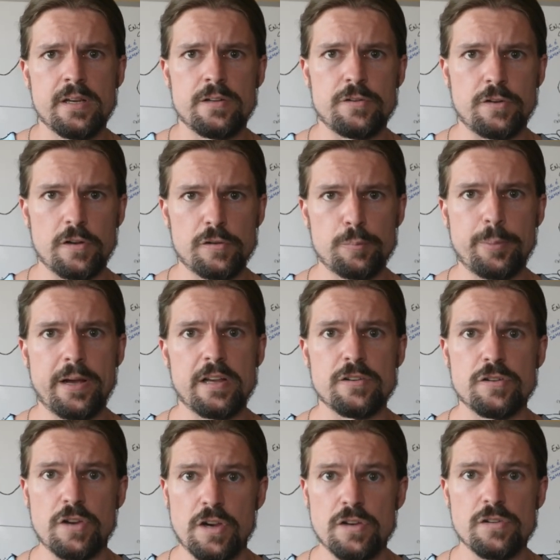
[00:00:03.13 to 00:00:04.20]
just by
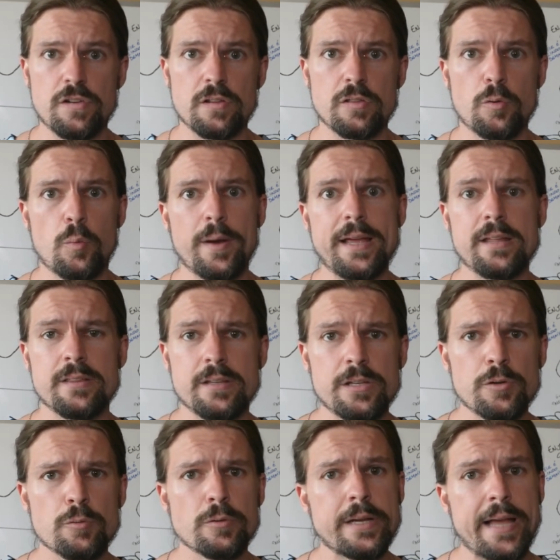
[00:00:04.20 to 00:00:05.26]
changing the way that
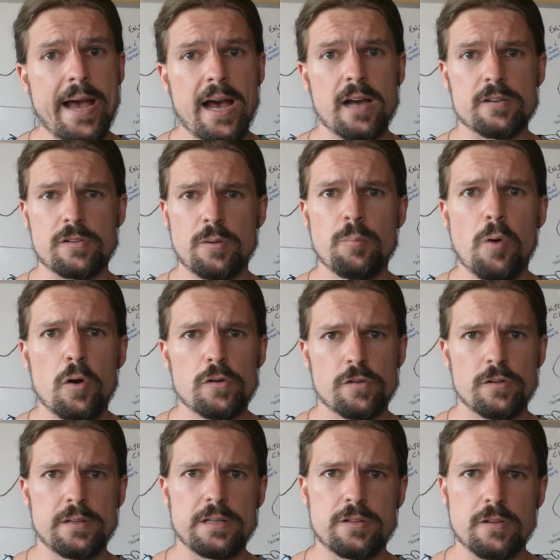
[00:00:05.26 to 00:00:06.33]
you react
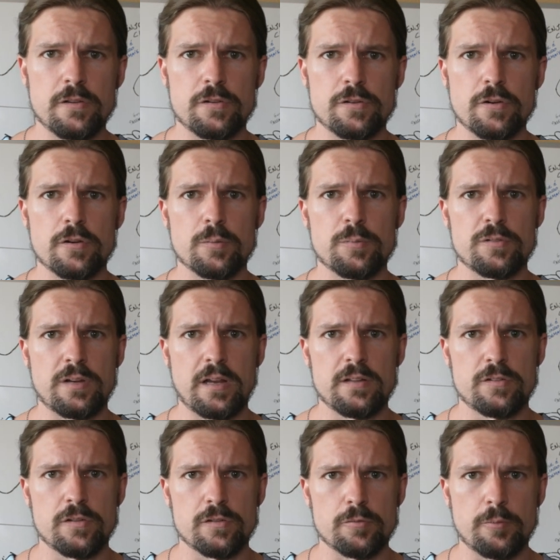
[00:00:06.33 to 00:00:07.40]
emotionally to the
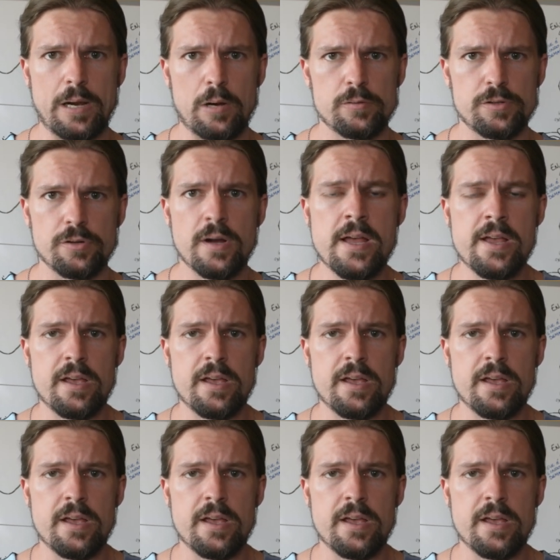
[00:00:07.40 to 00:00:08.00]
circumstances around you.